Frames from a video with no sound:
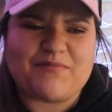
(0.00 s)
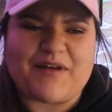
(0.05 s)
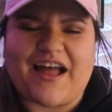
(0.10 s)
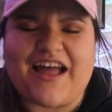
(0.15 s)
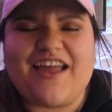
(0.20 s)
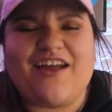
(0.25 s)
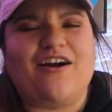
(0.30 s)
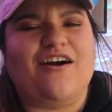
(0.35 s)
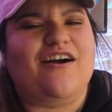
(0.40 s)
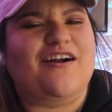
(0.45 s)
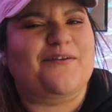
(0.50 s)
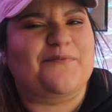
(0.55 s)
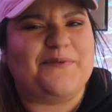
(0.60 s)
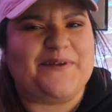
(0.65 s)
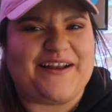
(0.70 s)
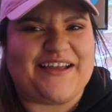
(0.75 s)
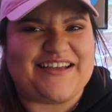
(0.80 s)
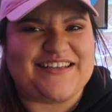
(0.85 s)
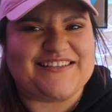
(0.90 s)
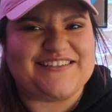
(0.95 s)
I
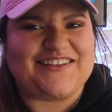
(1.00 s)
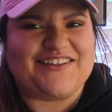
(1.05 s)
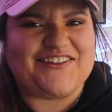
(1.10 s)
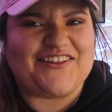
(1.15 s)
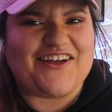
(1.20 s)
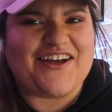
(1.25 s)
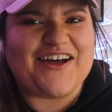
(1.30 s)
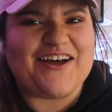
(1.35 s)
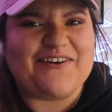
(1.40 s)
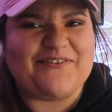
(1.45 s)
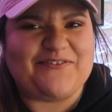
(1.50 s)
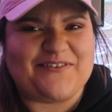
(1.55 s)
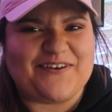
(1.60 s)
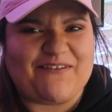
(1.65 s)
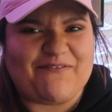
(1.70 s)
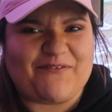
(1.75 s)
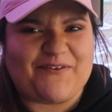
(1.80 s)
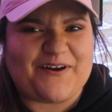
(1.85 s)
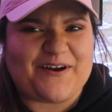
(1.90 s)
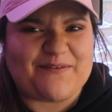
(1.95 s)
harmonize a lot
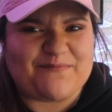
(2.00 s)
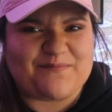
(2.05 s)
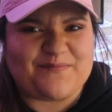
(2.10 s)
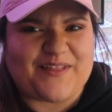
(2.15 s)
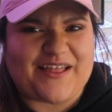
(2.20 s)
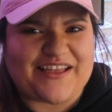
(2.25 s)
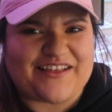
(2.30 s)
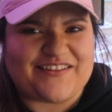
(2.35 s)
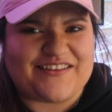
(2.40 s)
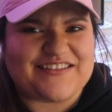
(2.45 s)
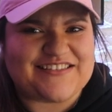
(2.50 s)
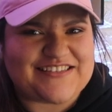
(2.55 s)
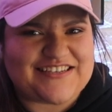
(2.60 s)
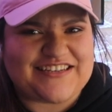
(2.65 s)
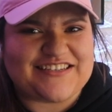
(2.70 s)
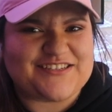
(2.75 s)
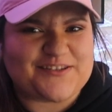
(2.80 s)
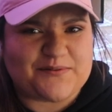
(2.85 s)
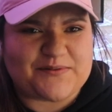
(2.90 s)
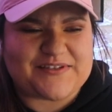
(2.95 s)
whenever I'm like
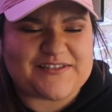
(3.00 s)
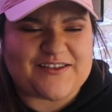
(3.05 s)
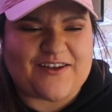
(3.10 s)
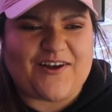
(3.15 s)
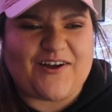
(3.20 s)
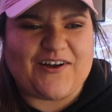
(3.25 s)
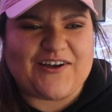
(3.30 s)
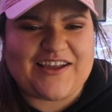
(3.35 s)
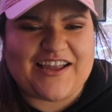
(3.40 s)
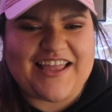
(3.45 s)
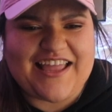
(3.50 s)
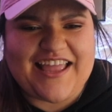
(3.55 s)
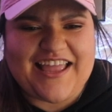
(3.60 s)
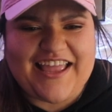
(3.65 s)
listening to a song